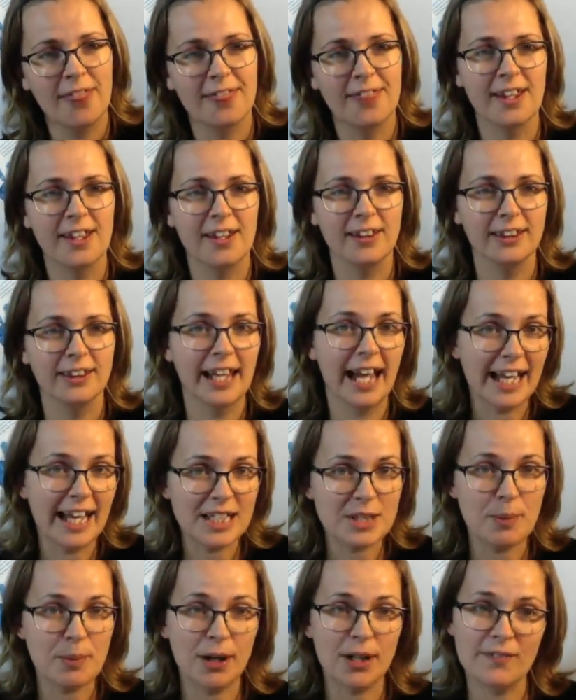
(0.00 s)
The
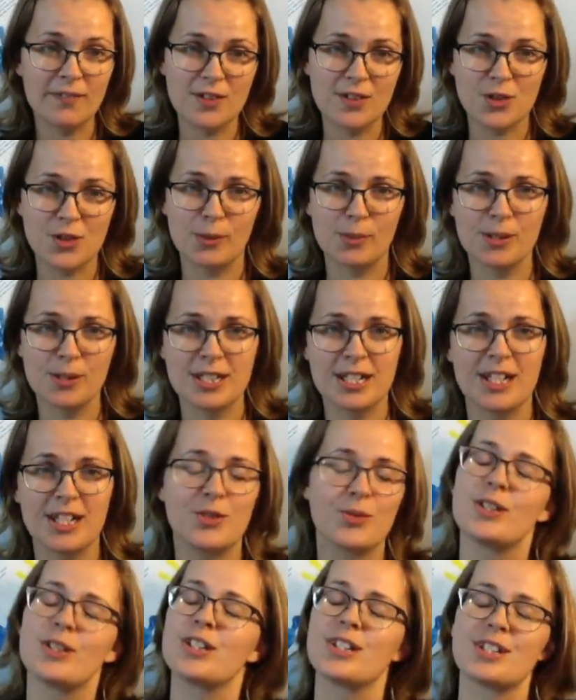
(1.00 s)
last part of the scribble
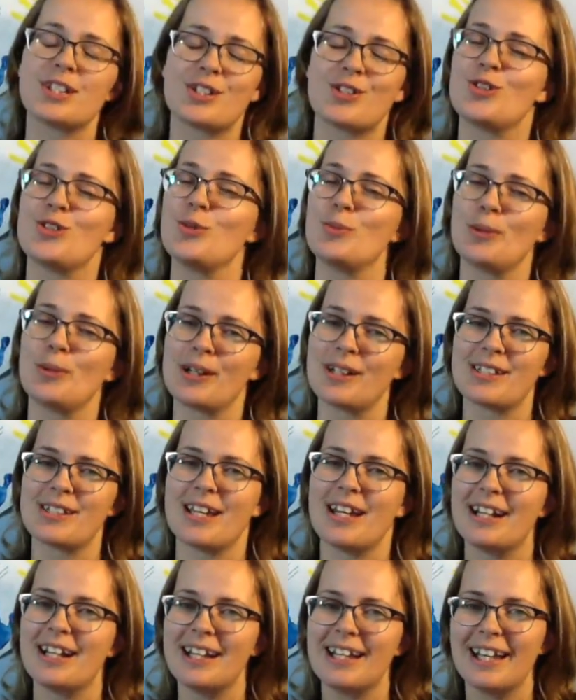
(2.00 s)
stage, which is super
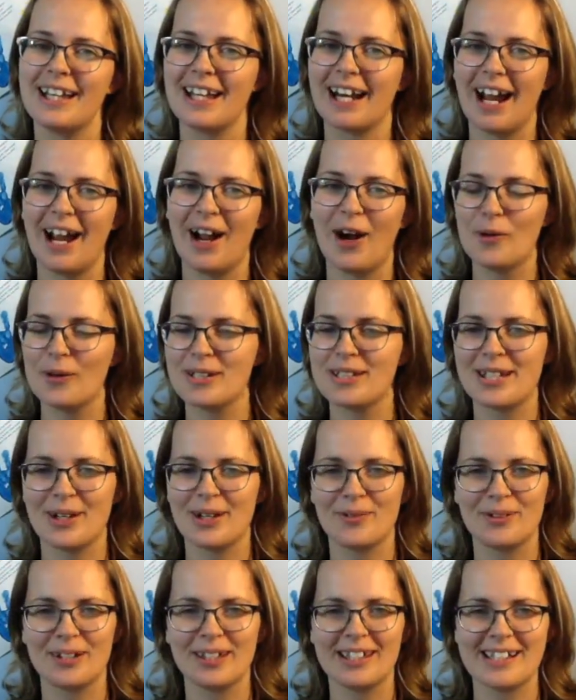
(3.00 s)
exciting, and I always
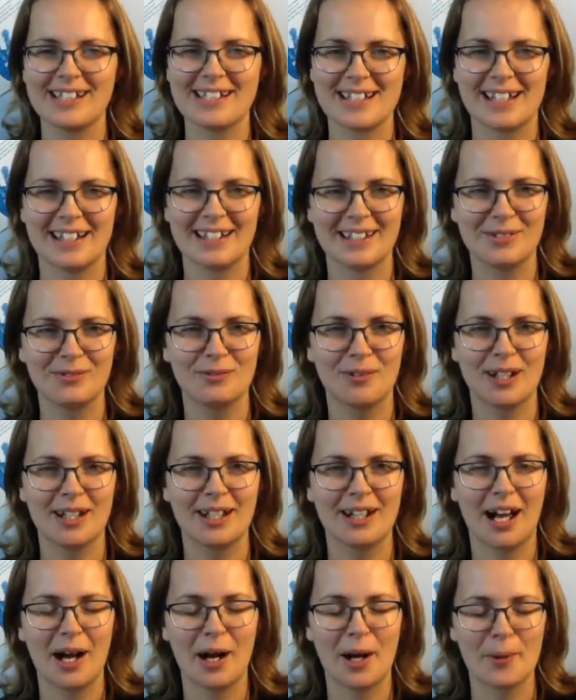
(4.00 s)
get really excited
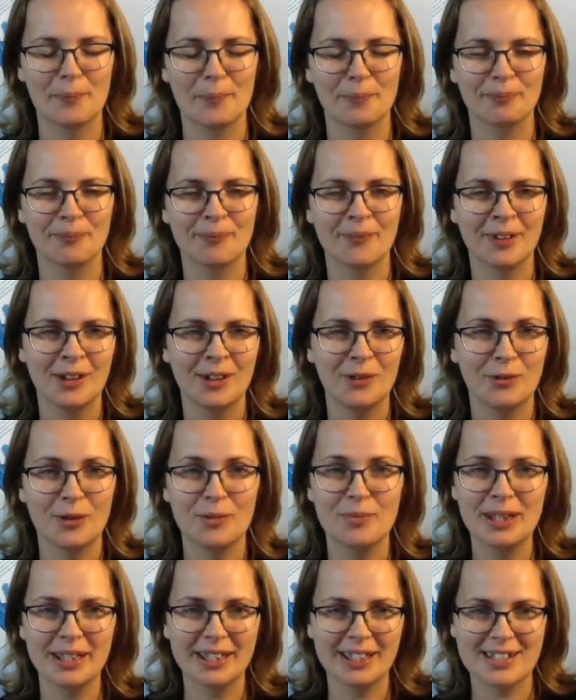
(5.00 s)

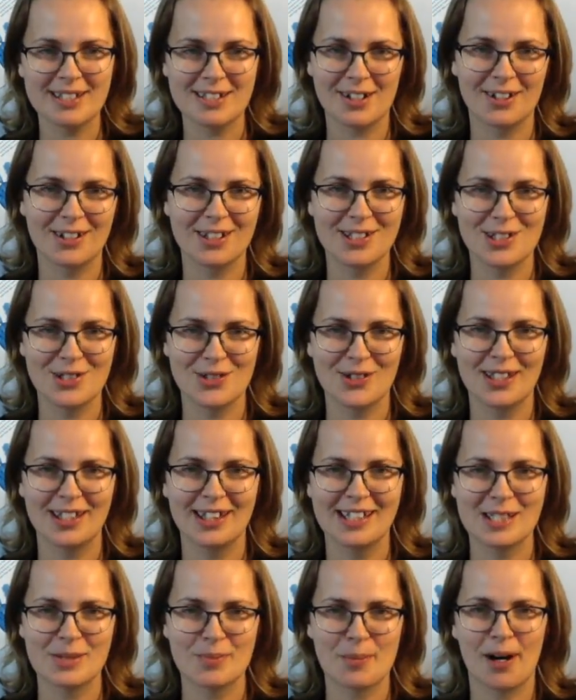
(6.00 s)
when Millie started
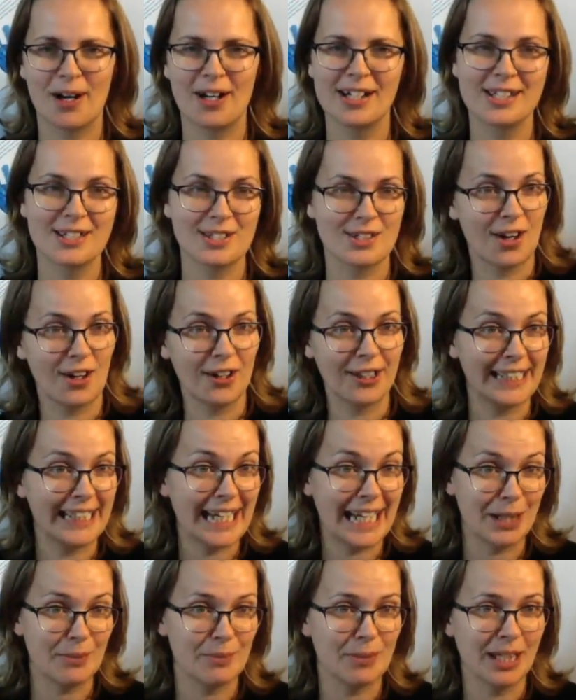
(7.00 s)
doing this part, is
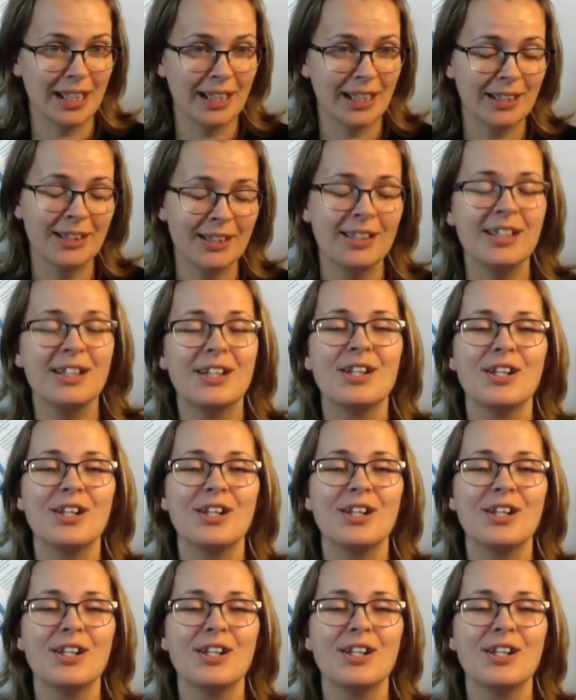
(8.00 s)
called naming.